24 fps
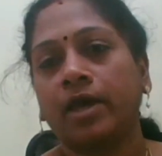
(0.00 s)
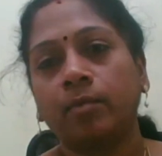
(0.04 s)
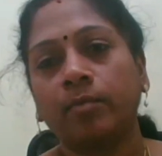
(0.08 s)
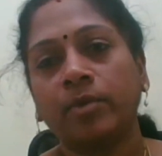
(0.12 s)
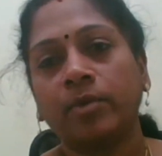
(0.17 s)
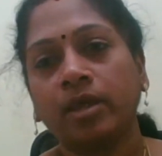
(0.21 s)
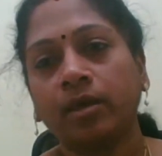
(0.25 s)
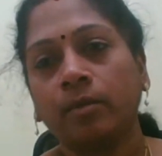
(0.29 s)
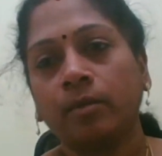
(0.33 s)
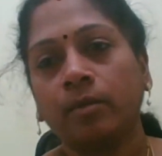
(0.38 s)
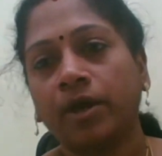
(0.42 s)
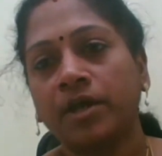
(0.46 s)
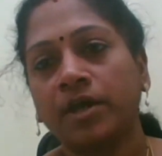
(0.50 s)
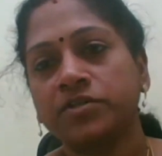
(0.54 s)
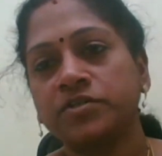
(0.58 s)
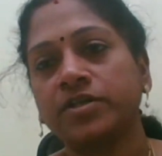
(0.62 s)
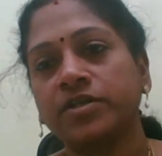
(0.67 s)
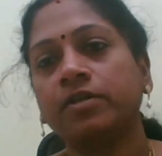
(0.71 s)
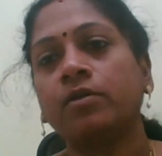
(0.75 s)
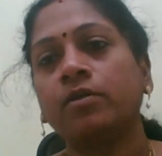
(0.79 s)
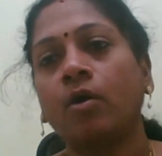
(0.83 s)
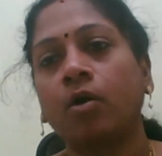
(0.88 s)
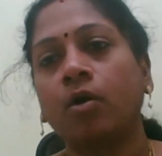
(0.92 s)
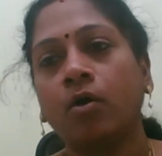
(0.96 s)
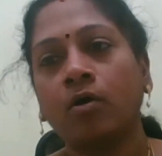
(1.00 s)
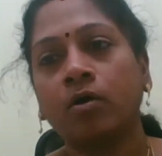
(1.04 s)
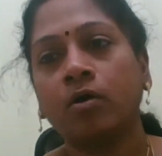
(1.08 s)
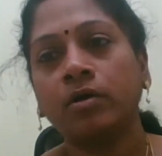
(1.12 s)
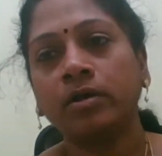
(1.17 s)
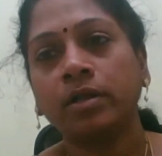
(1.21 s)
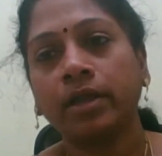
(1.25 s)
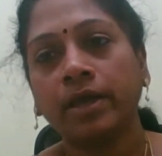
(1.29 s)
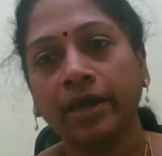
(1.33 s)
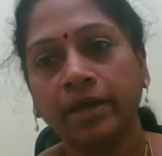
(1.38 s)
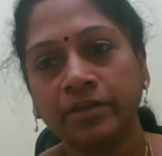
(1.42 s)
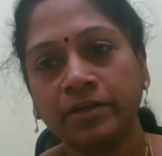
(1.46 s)
and diabetic
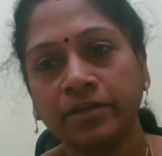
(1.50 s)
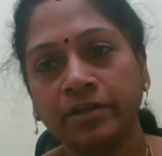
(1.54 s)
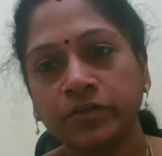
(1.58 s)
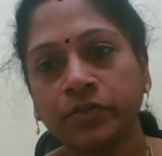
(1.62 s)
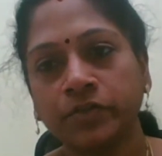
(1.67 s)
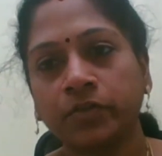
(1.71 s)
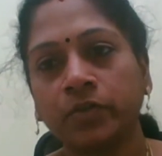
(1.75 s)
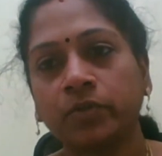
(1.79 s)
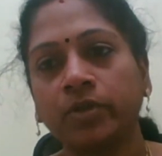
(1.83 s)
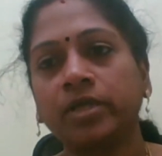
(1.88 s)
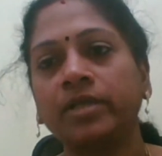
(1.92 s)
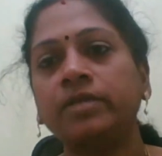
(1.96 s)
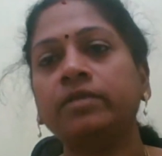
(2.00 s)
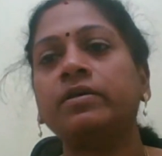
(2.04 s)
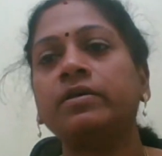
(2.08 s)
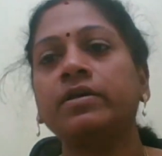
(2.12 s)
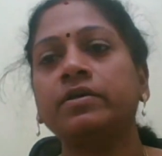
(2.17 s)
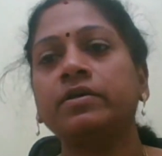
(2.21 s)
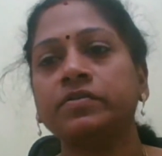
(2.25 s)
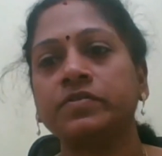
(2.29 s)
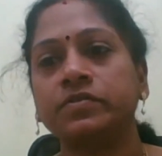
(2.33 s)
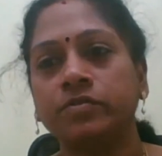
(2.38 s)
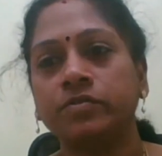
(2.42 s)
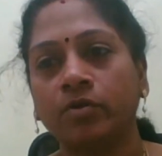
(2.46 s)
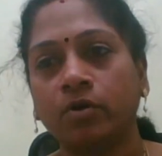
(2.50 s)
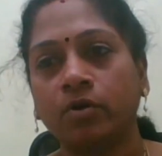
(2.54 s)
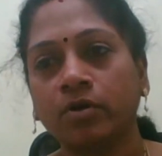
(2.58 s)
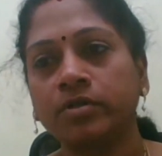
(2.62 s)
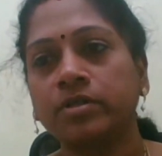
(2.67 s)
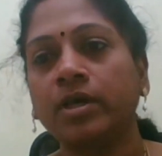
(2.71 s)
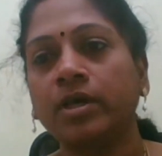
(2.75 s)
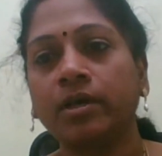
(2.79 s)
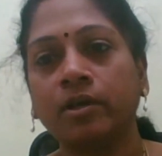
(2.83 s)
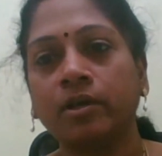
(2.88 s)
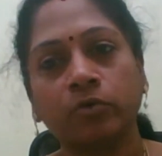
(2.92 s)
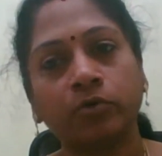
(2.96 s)
patient on insulin is
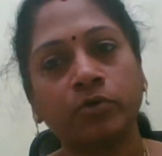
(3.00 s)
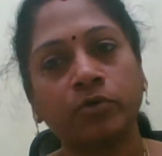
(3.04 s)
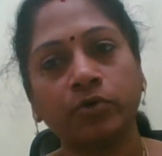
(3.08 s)
not